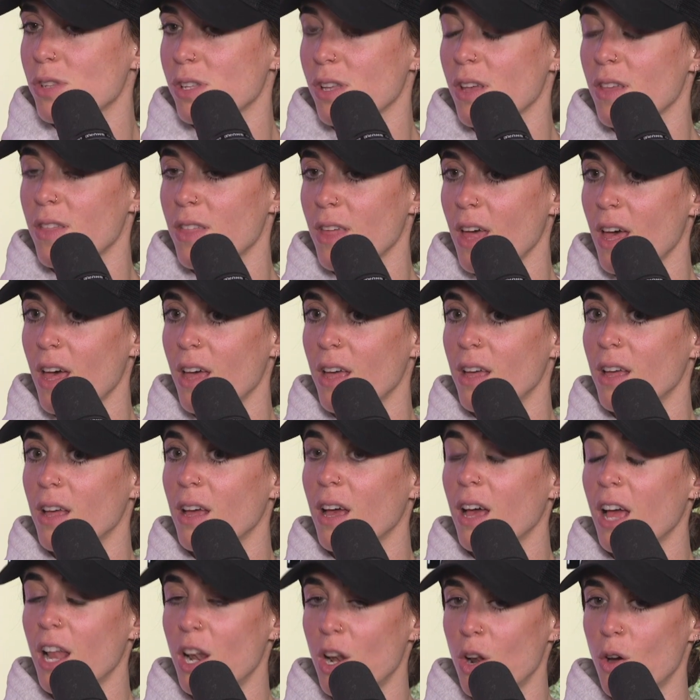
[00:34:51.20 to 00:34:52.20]
that
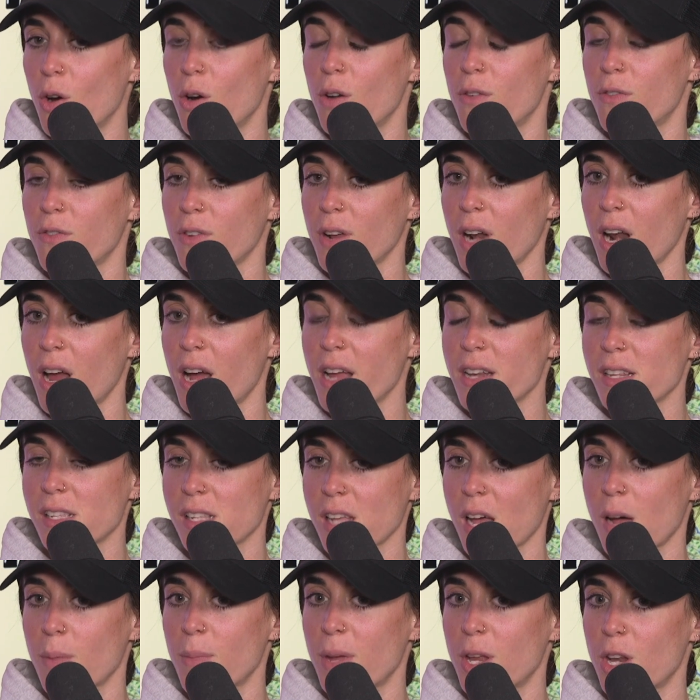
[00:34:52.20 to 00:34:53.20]
a lot of clients
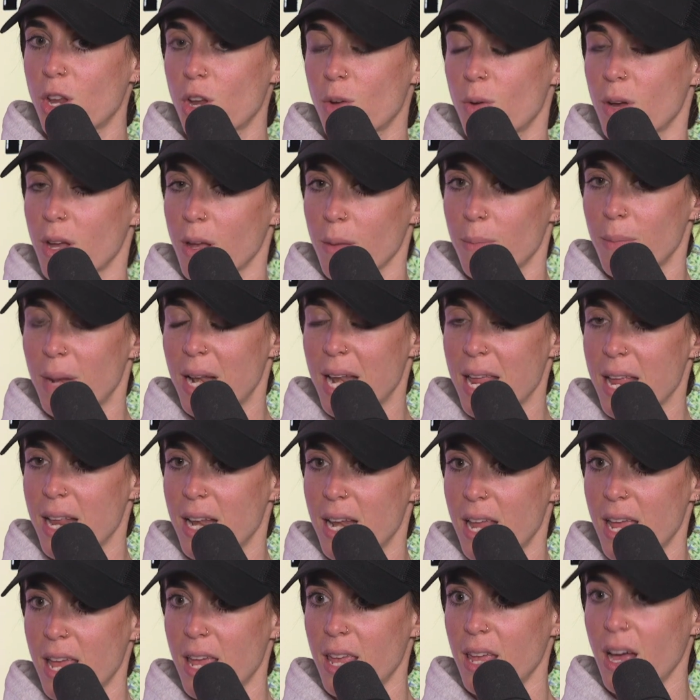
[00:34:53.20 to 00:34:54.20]
come in who are
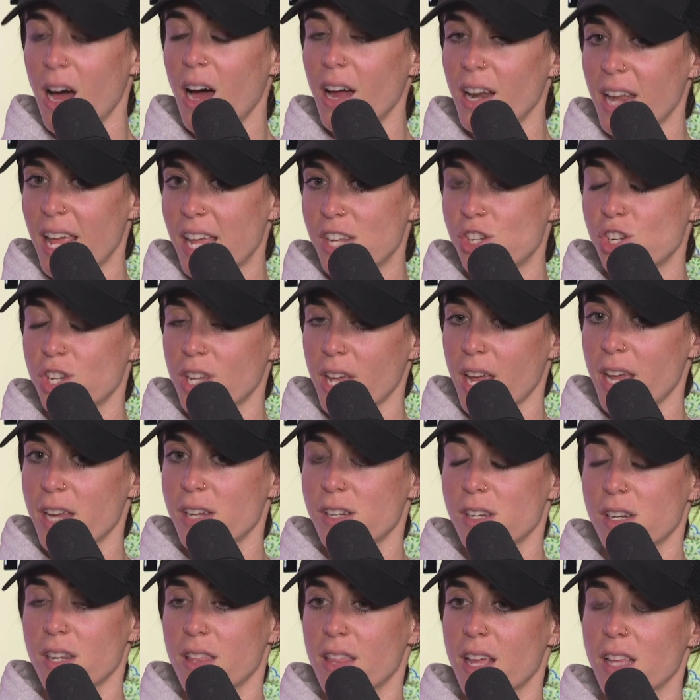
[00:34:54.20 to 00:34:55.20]
completely
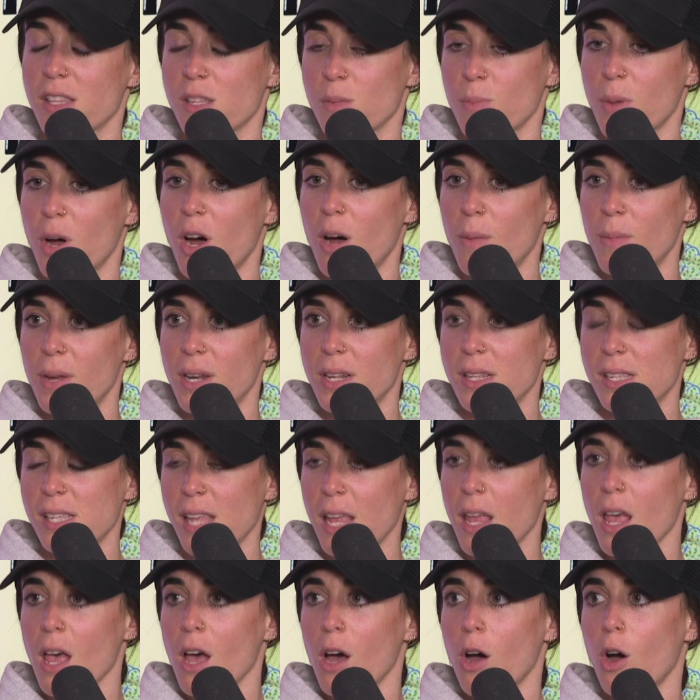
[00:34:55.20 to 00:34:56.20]
uneducated in that department and
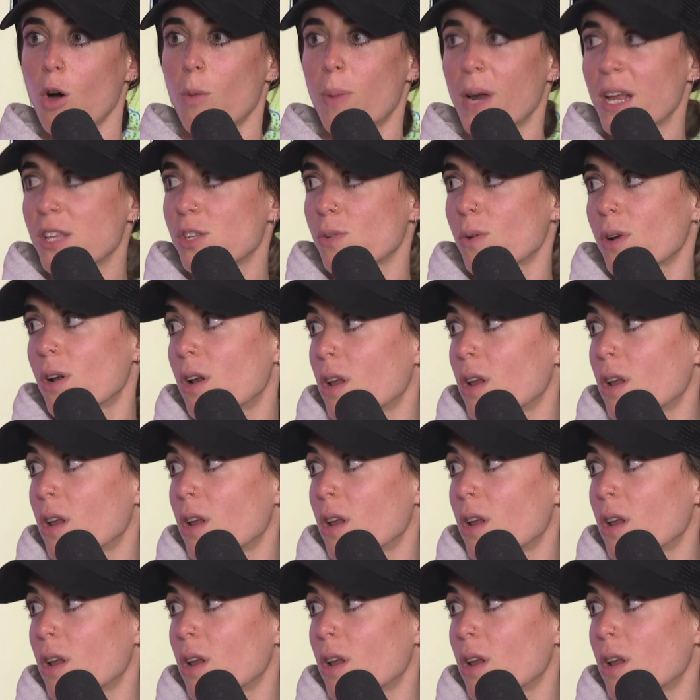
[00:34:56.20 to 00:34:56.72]
say, oh, but I don't want to look